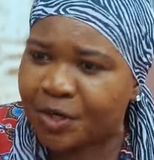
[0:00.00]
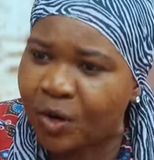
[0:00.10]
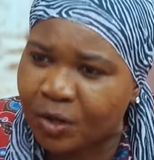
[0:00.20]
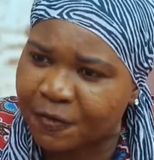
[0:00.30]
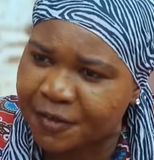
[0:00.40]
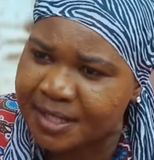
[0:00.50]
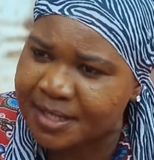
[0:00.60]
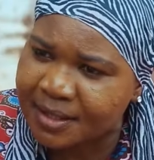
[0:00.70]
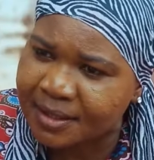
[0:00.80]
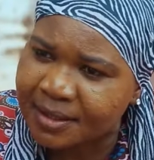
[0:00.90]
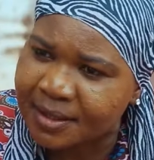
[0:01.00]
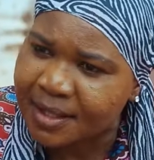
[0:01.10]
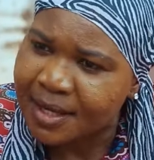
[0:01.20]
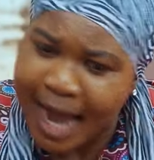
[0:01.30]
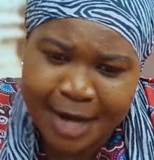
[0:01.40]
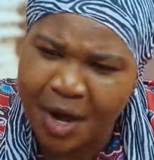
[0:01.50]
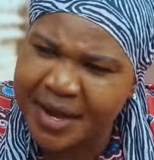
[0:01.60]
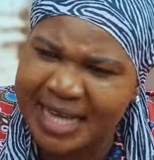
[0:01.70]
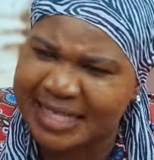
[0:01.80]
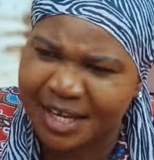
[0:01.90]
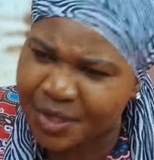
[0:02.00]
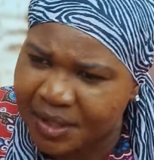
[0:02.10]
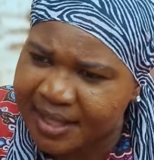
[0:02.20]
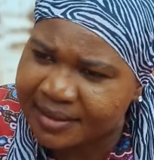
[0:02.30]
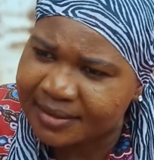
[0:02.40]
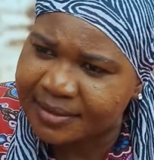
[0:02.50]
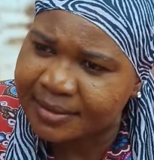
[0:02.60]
on all of us. And you're here saying nothing.